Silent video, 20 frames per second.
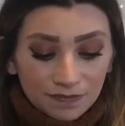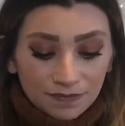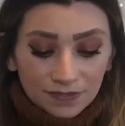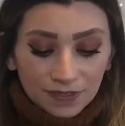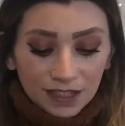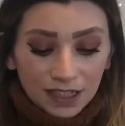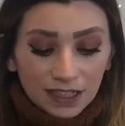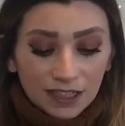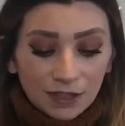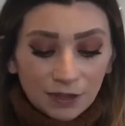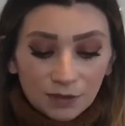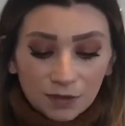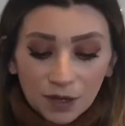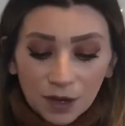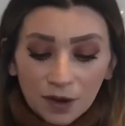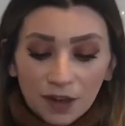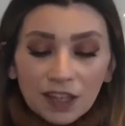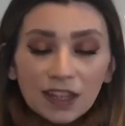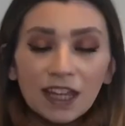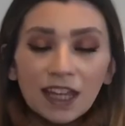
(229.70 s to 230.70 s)
I don't know,
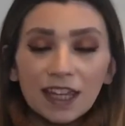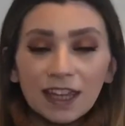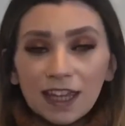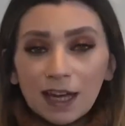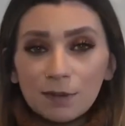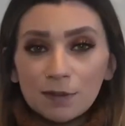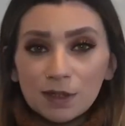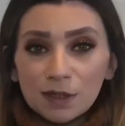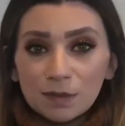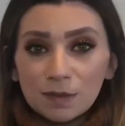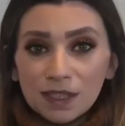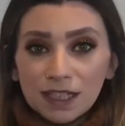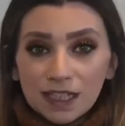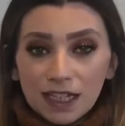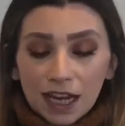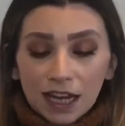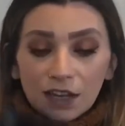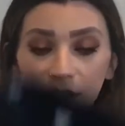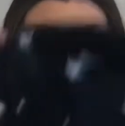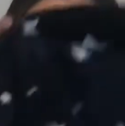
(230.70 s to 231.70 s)
I think that was a
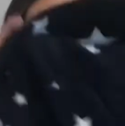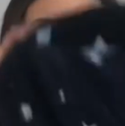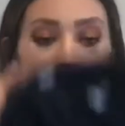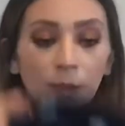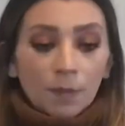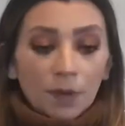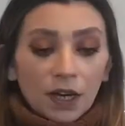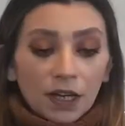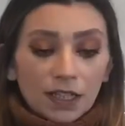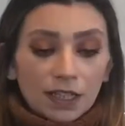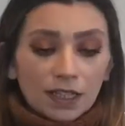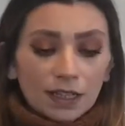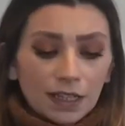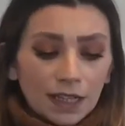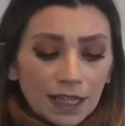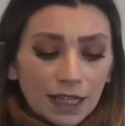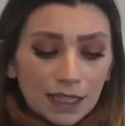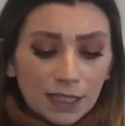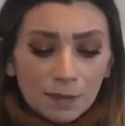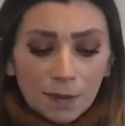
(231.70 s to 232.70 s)
mistake for me
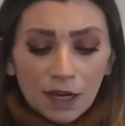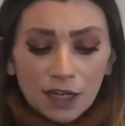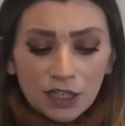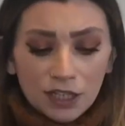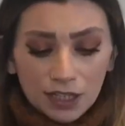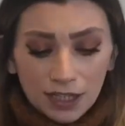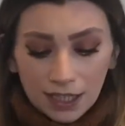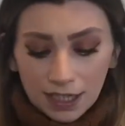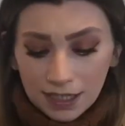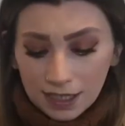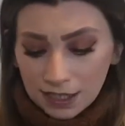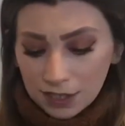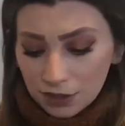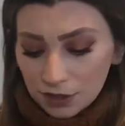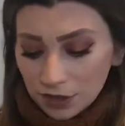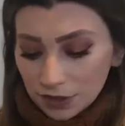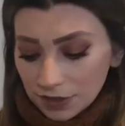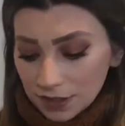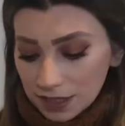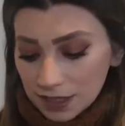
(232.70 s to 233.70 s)
personally, especially
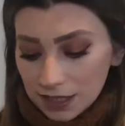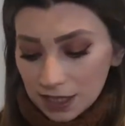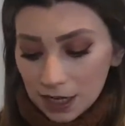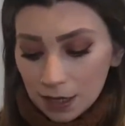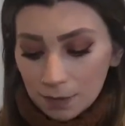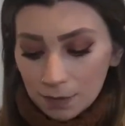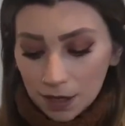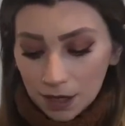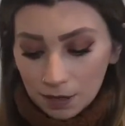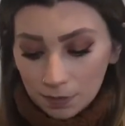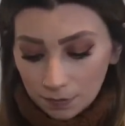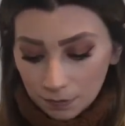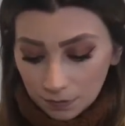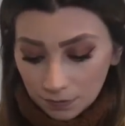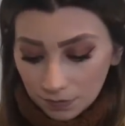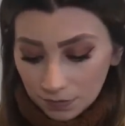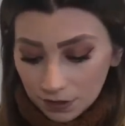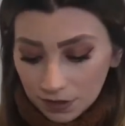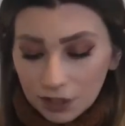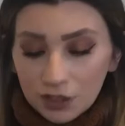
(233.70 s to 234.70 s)
considering this time I'm
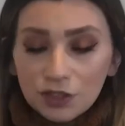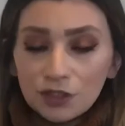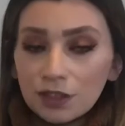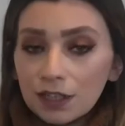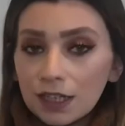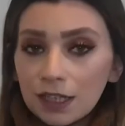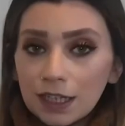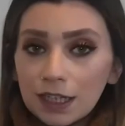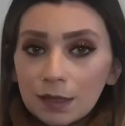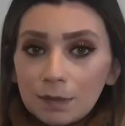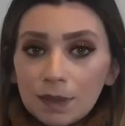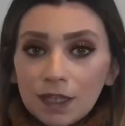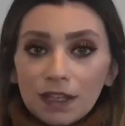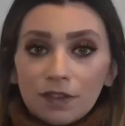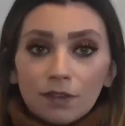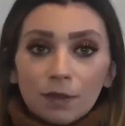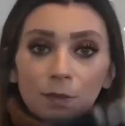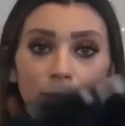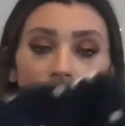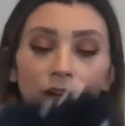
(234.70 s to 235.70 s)
literally going to be
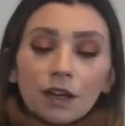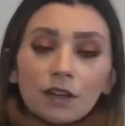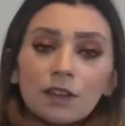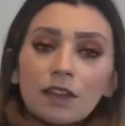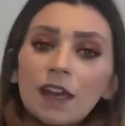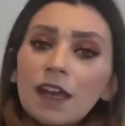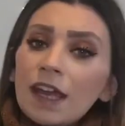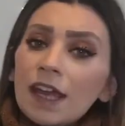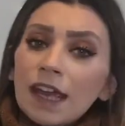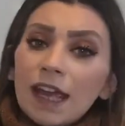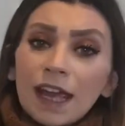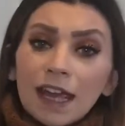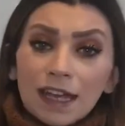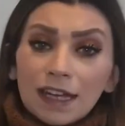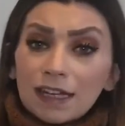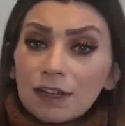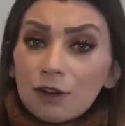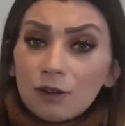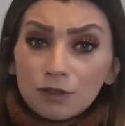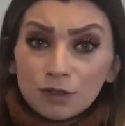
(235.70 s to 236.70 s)
giving birth
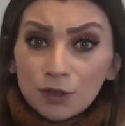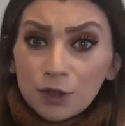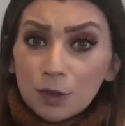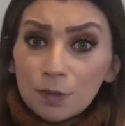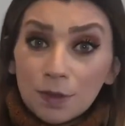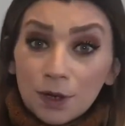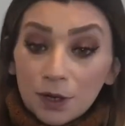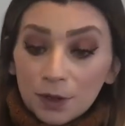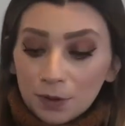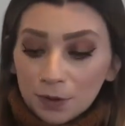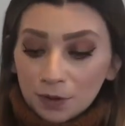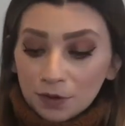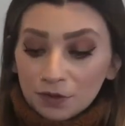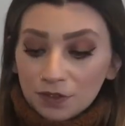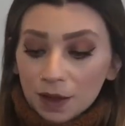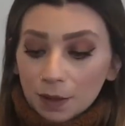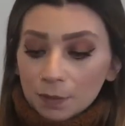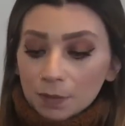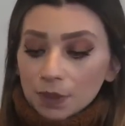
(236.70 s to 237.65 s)
in October or November,